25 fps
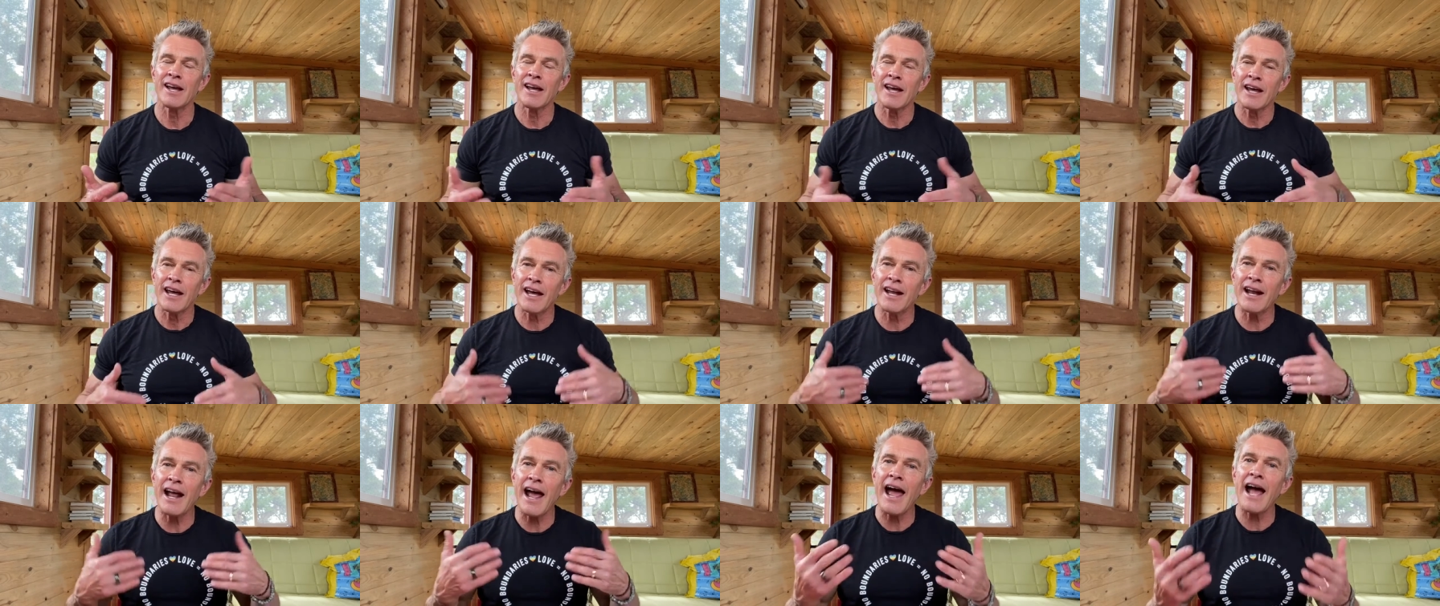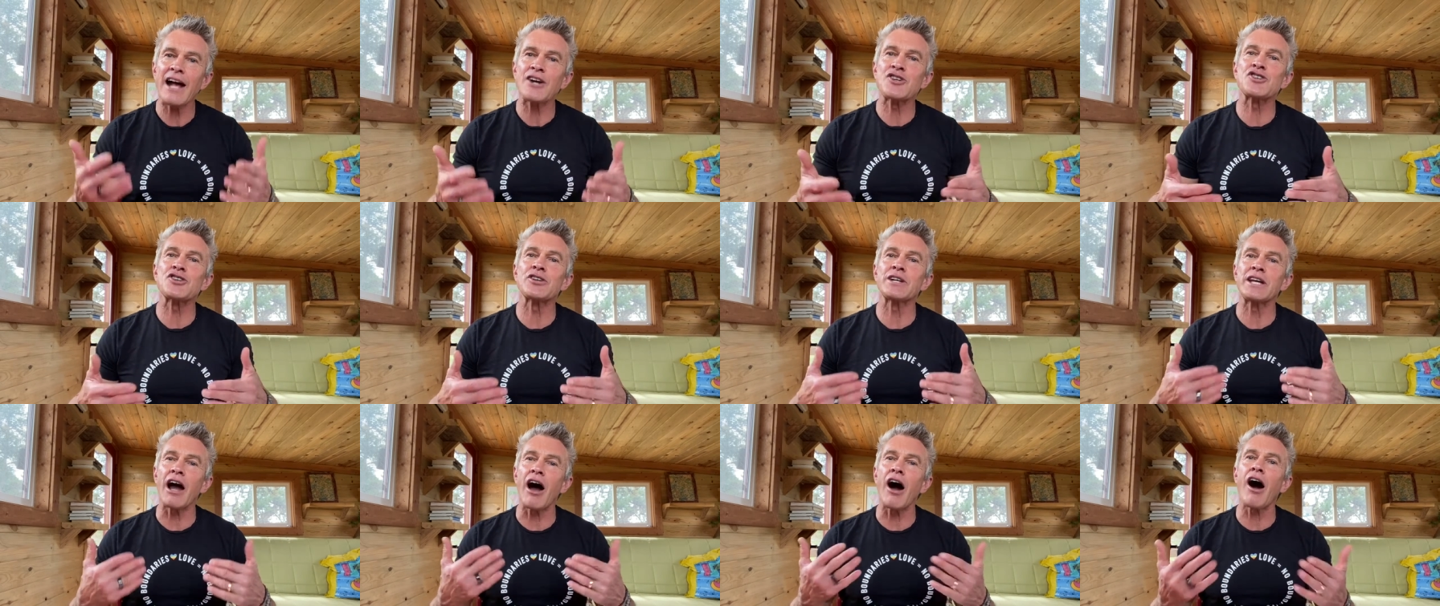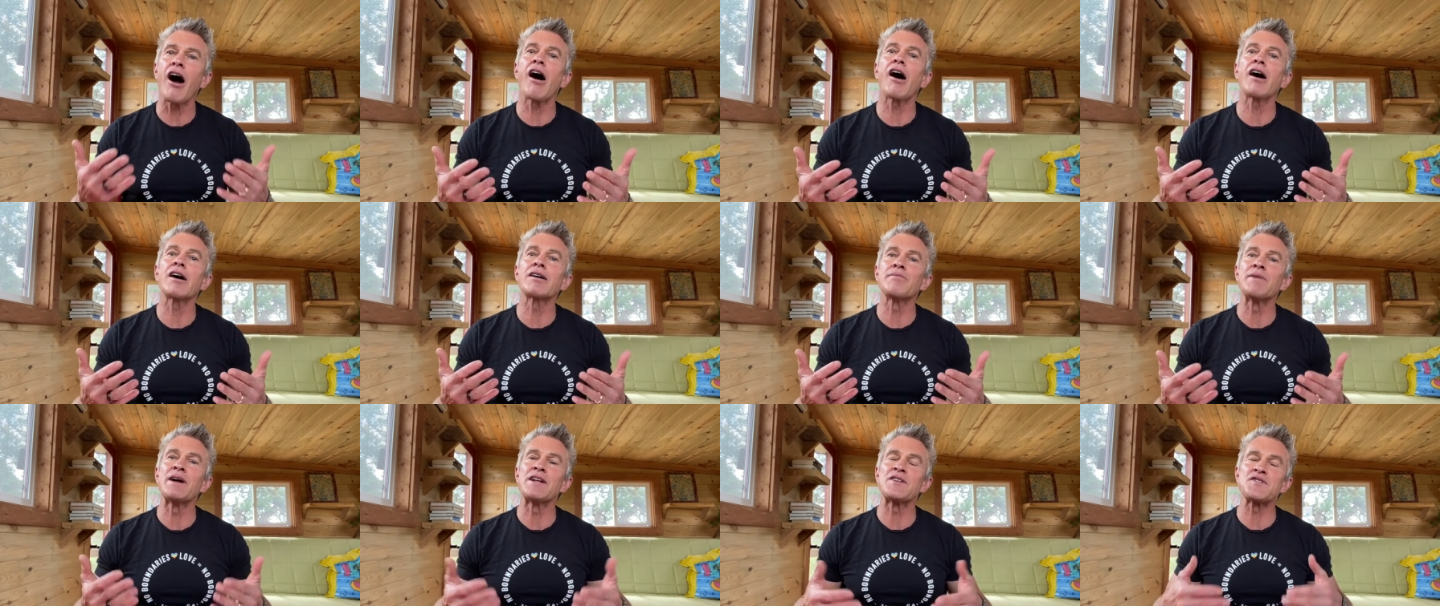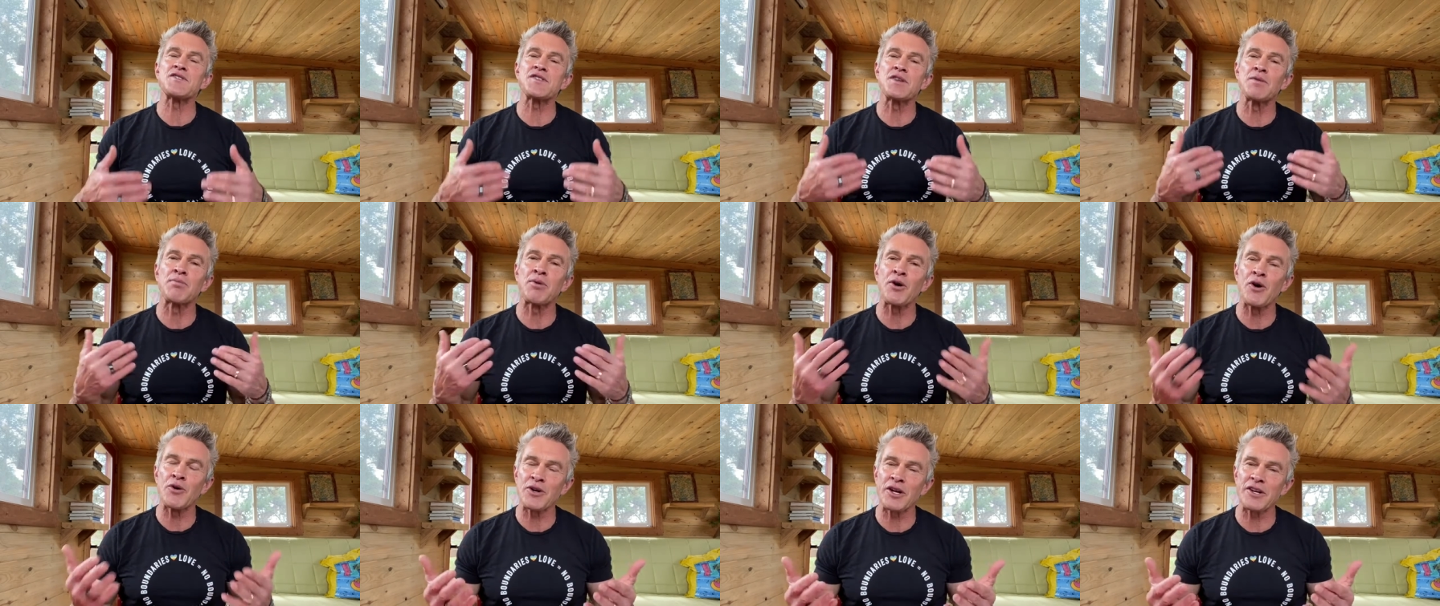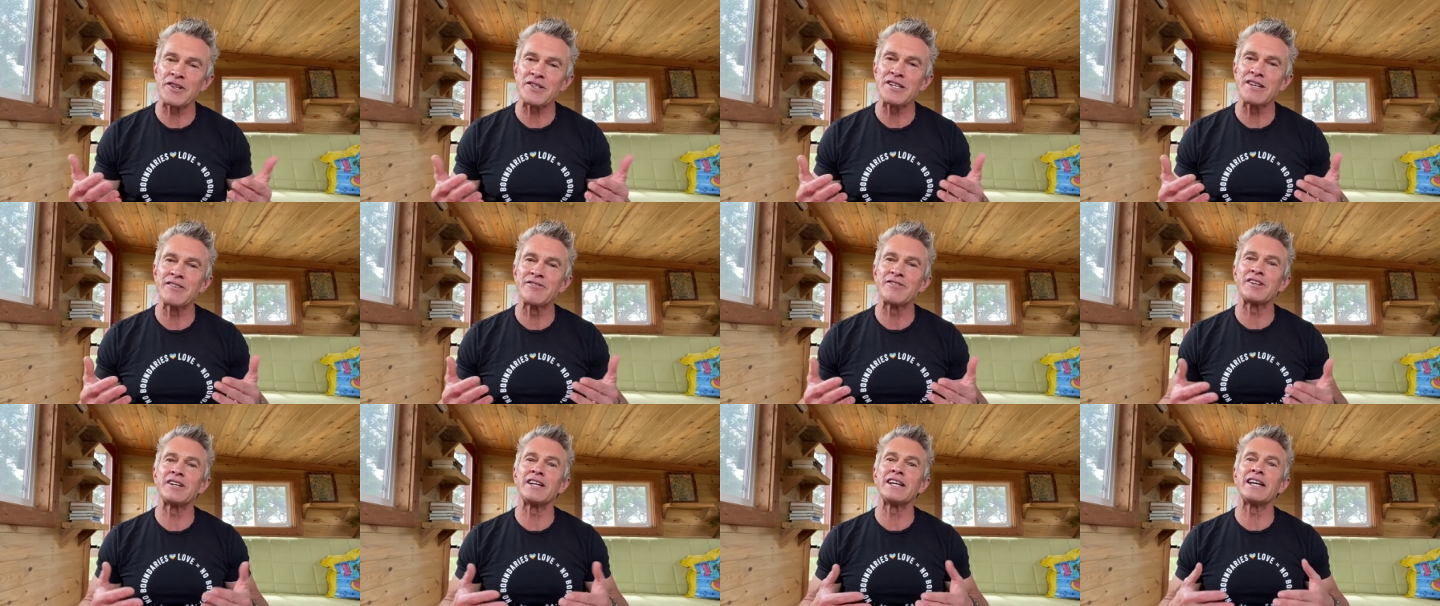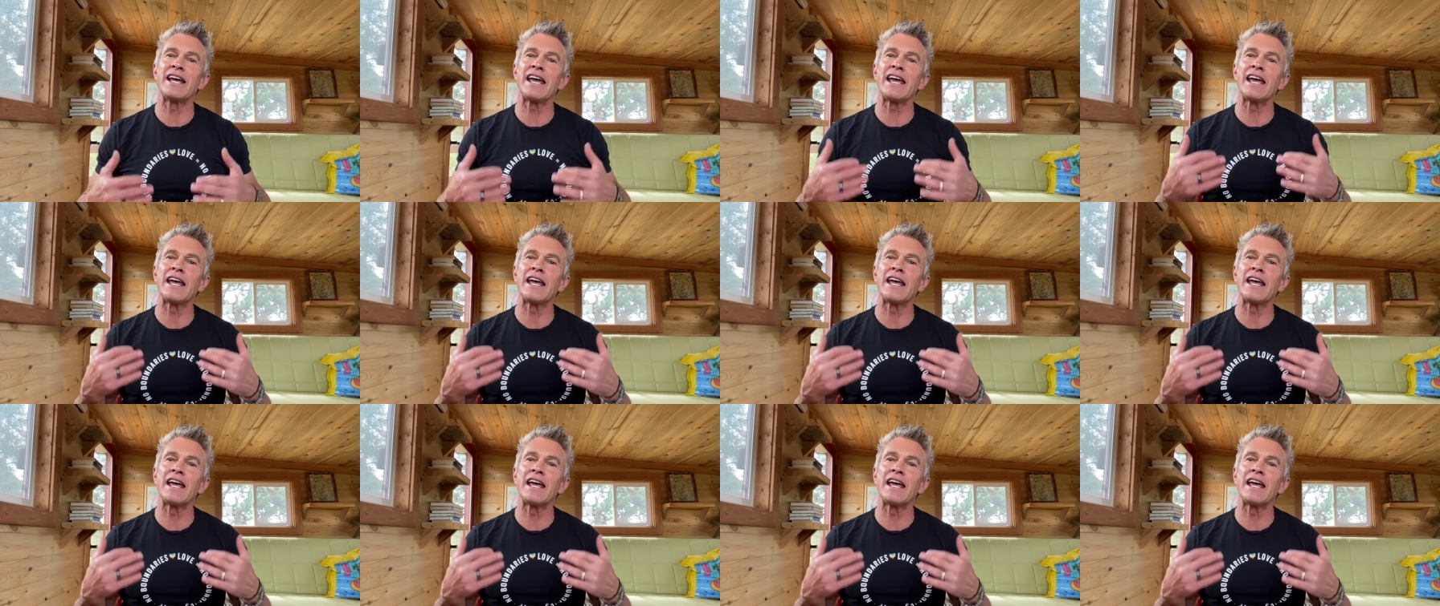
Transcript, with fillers: it actually augments the productivity